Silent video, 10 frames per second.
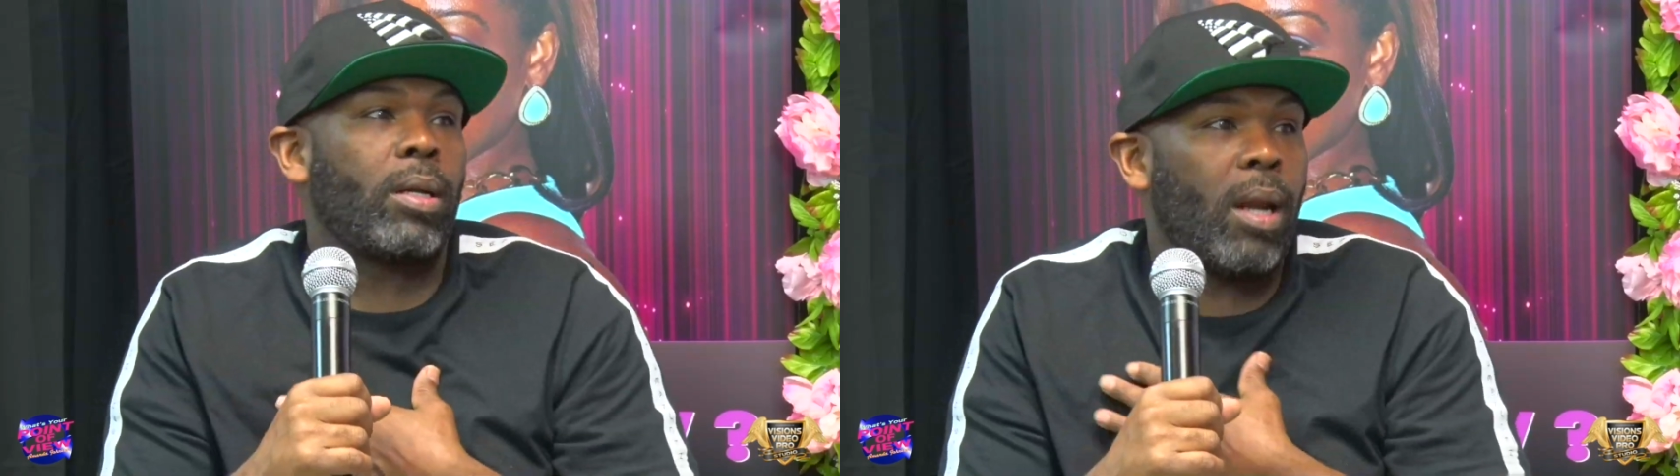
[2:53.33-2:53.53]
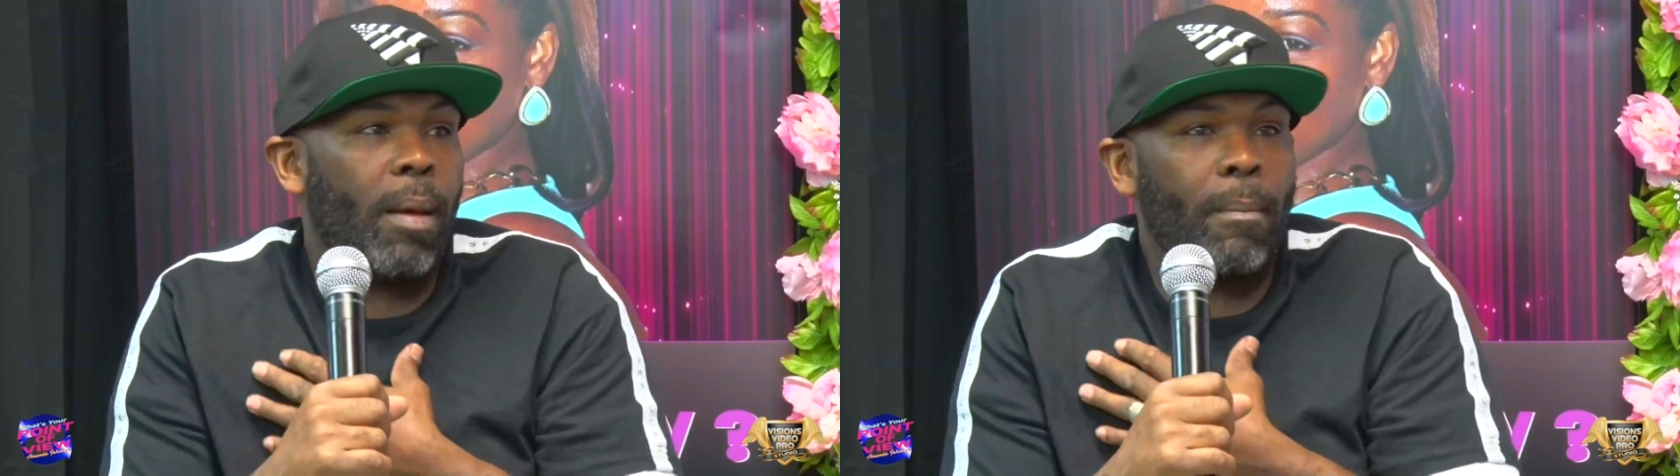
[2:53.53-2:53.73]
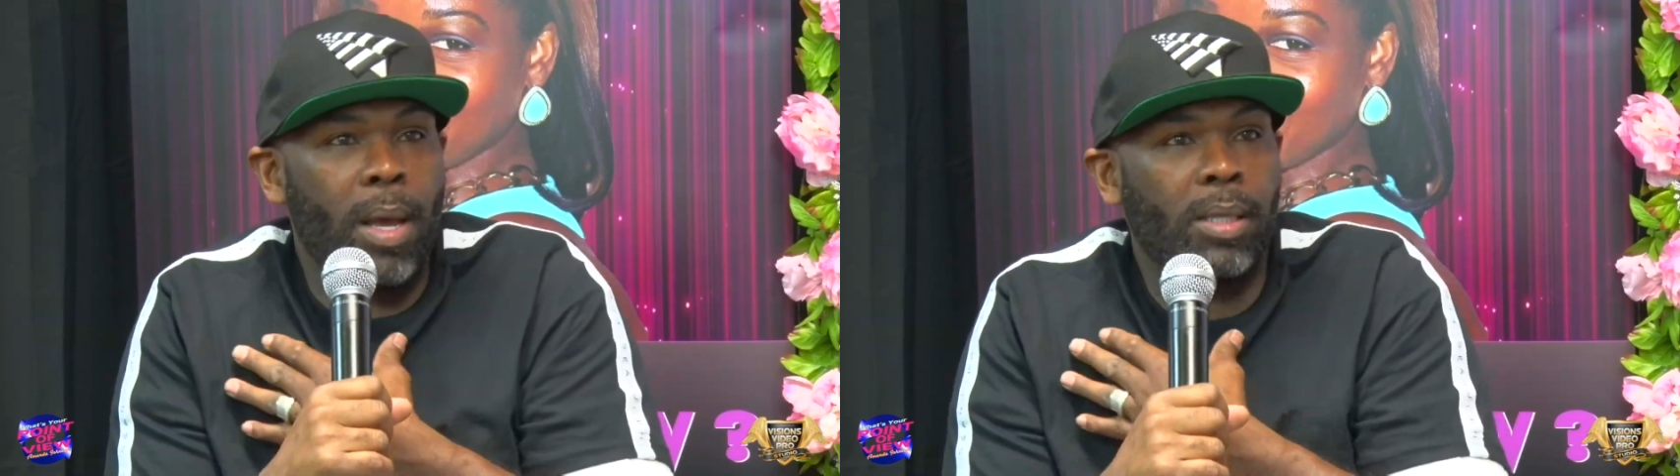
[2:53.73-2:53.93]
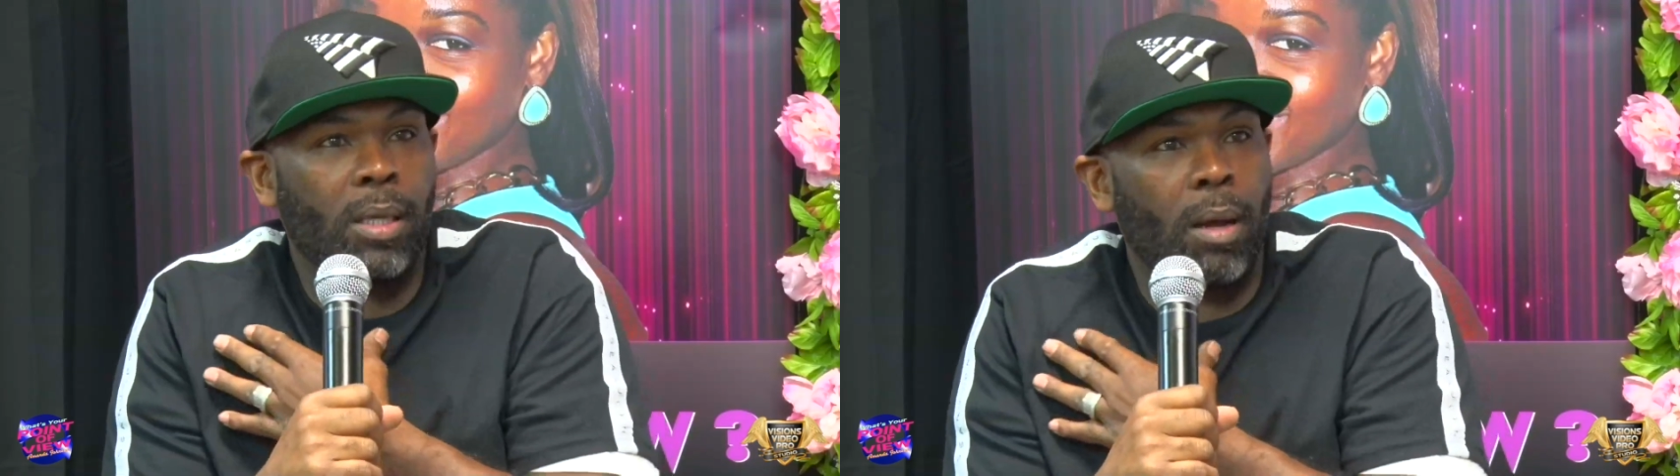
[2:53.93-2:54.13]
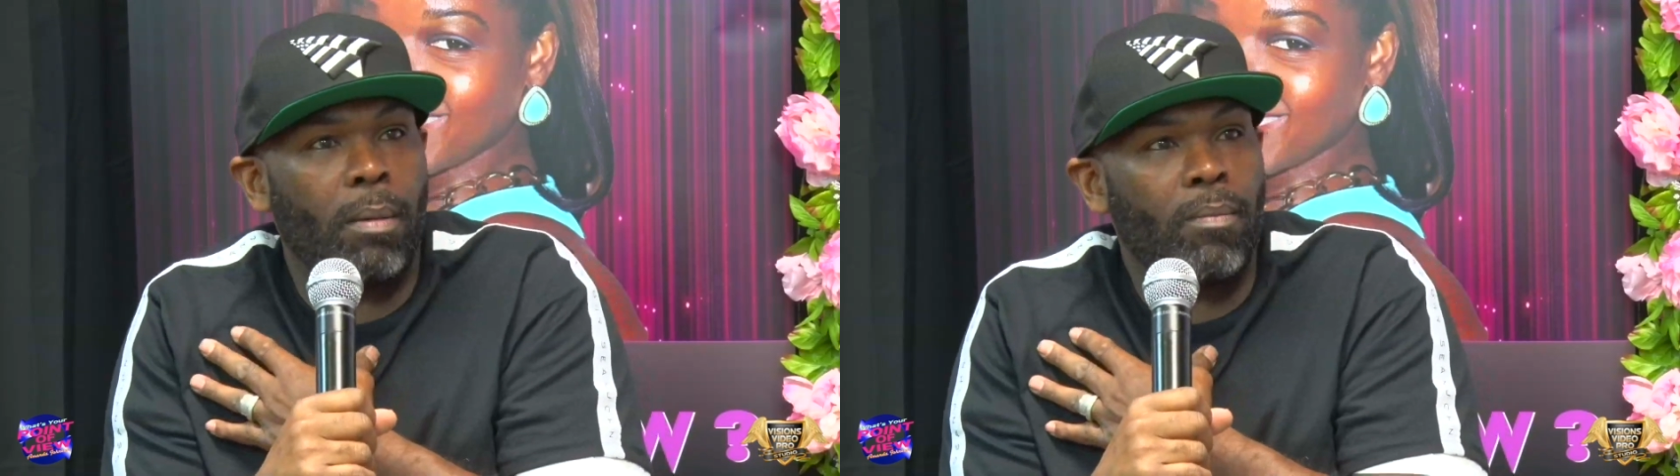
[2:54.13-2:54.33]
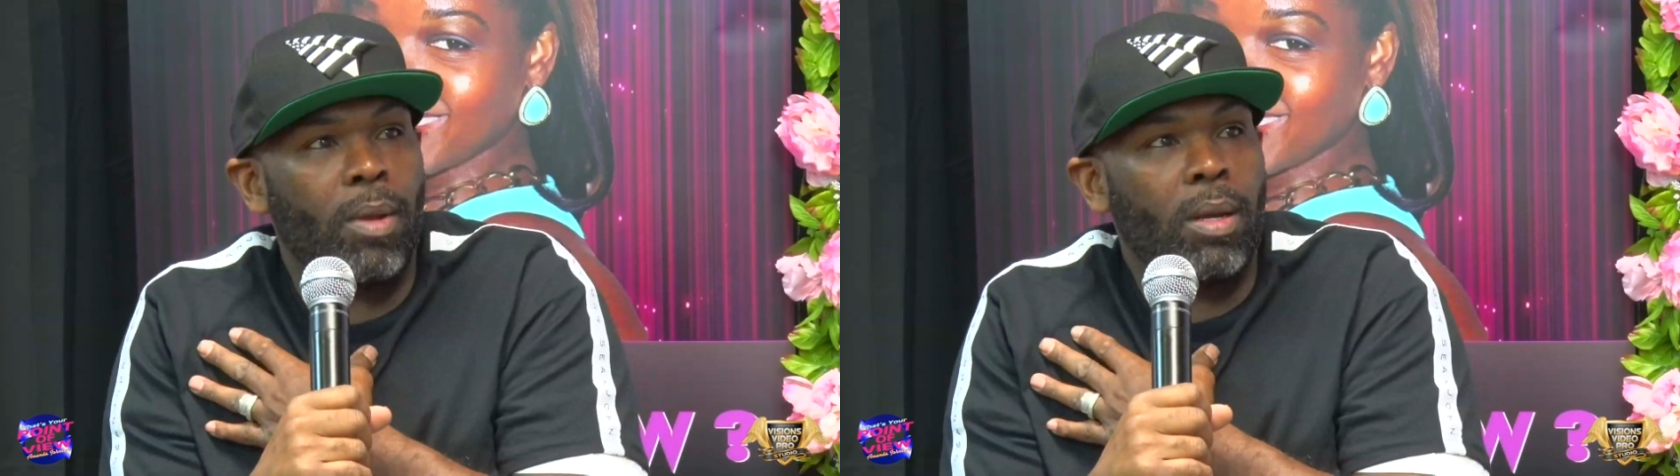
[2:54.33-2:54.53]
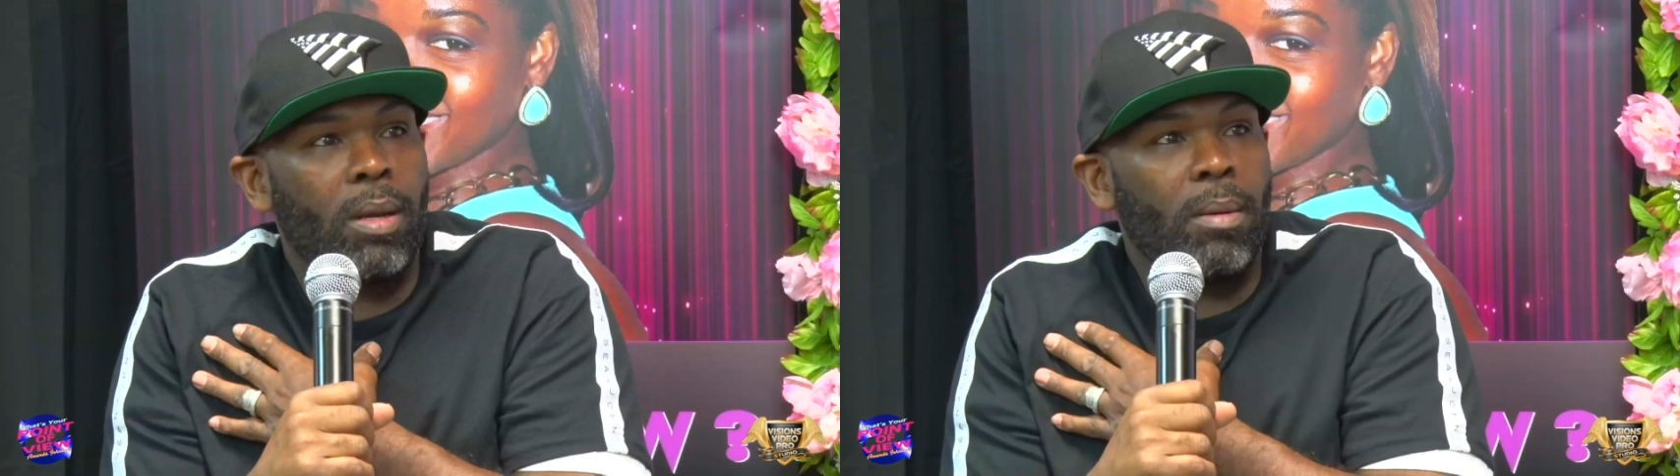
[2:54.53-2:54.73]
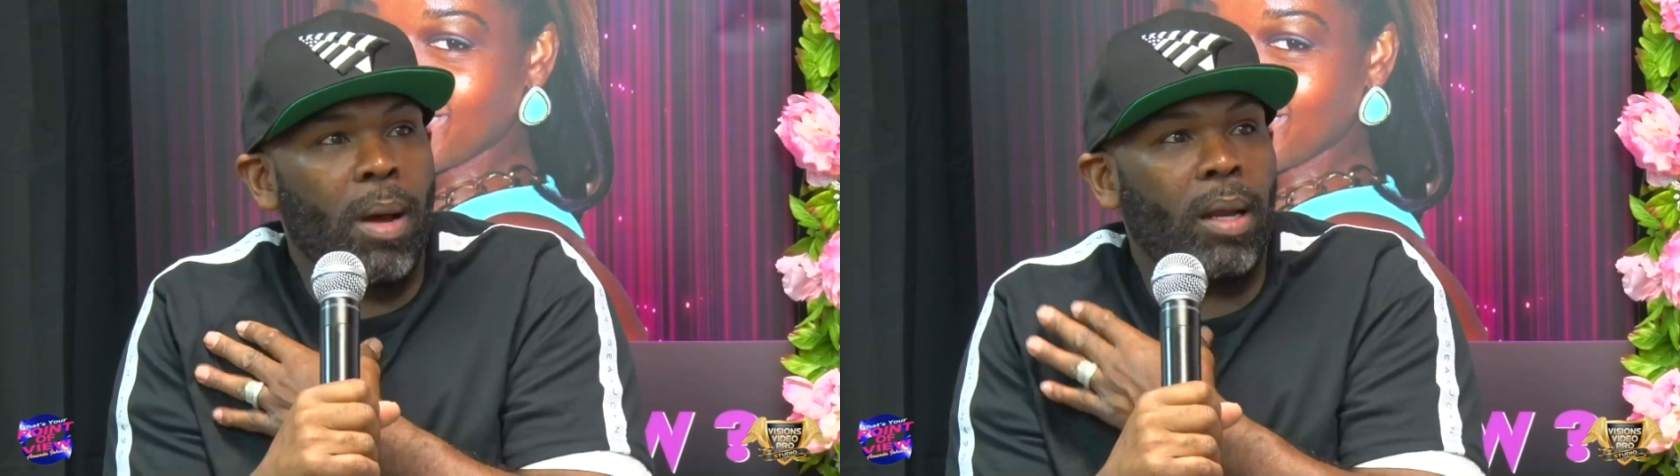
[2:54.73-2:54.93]
Did I mess up
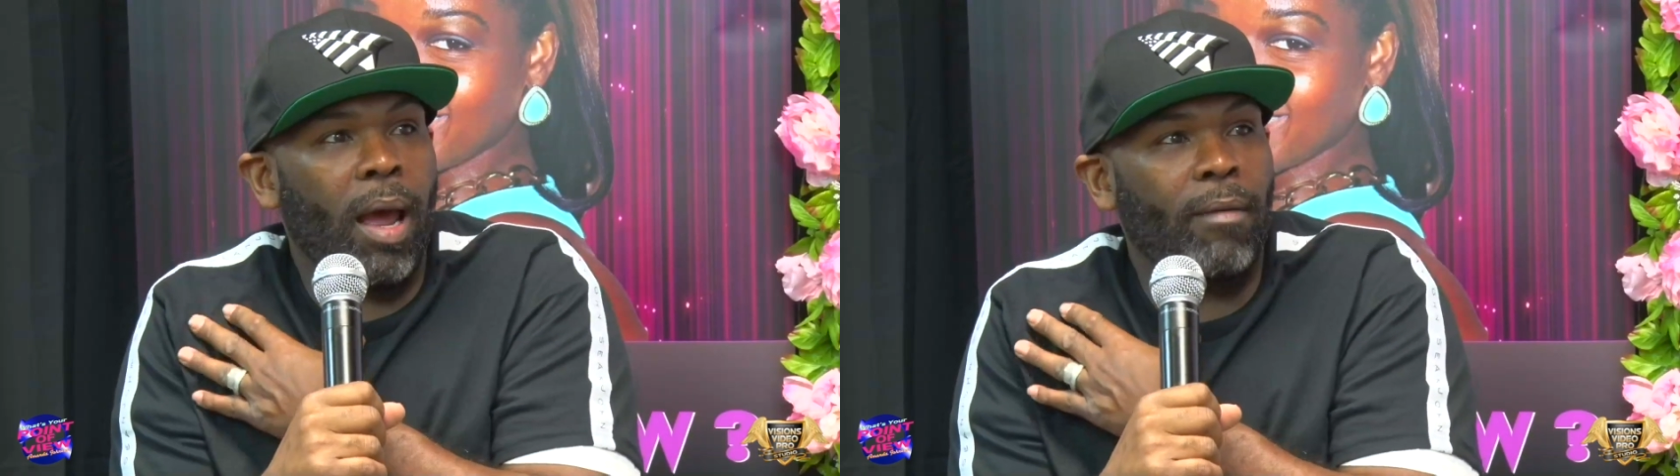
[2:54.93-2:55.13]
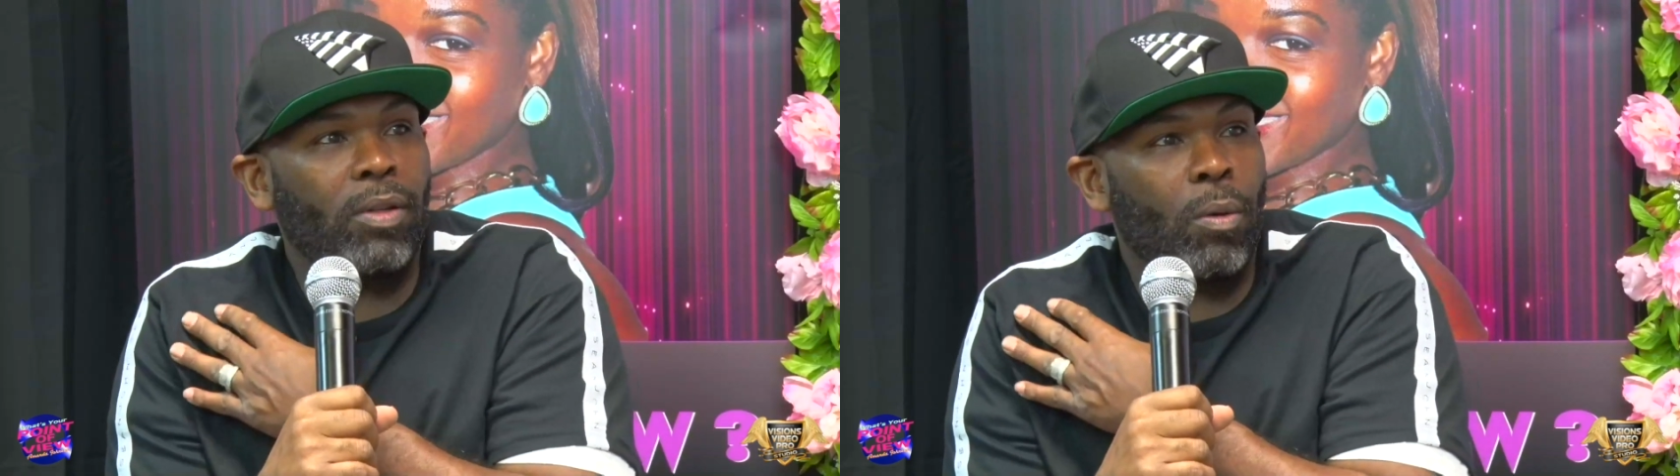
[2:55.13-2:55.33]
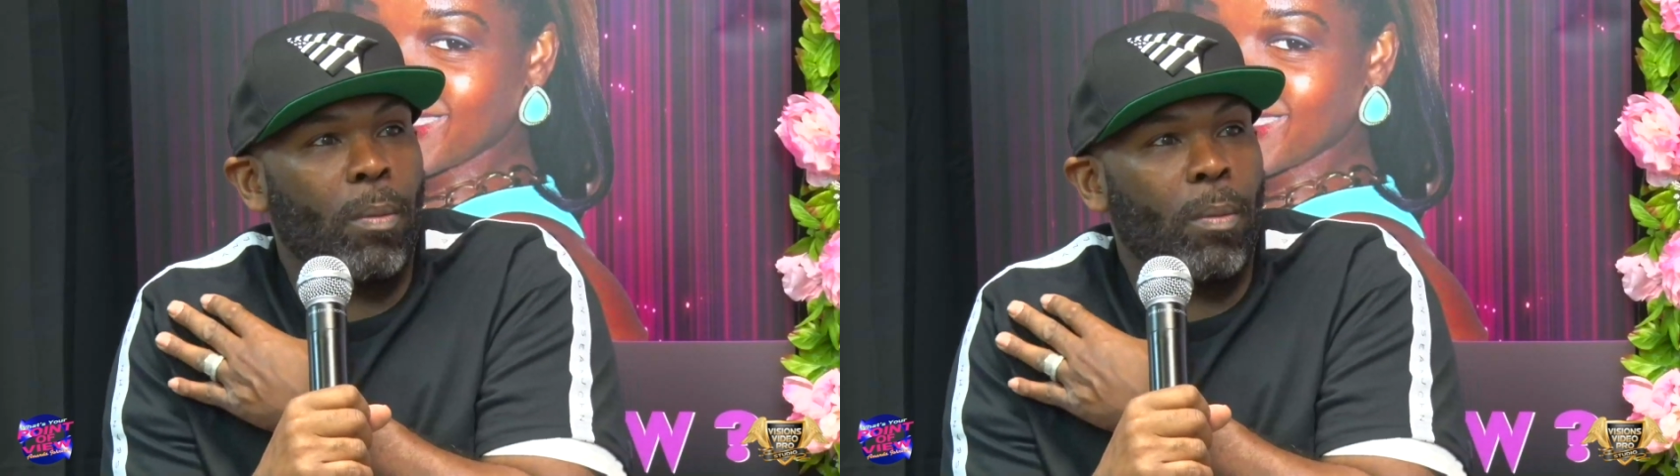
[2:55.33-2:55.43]
my life so